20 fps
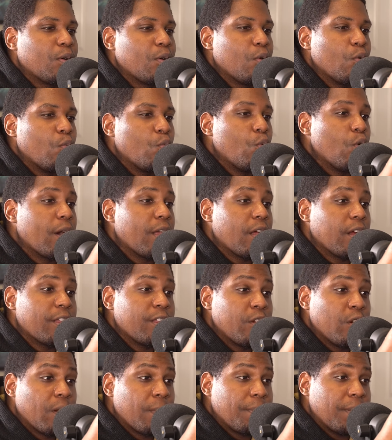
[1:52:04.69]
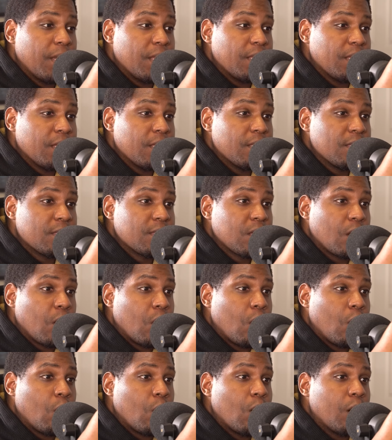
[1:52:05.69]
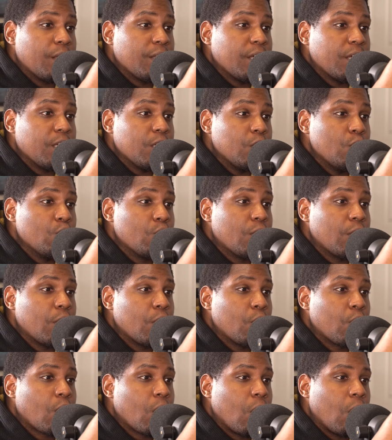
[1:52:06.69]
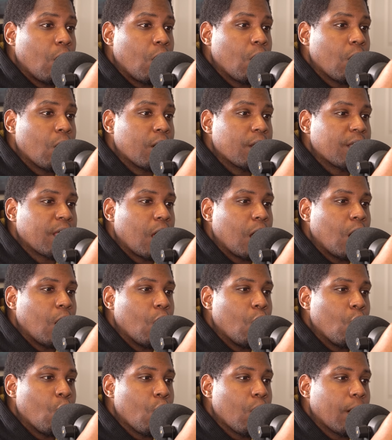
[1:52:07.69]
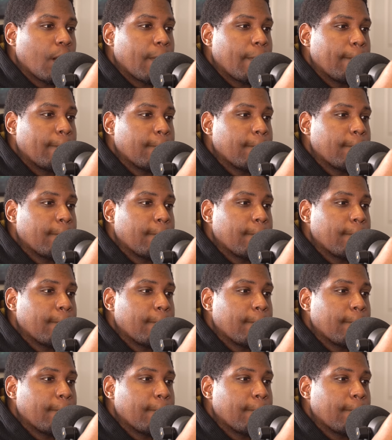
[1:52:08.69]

What are your opinions on Yu Gi Oh card lore?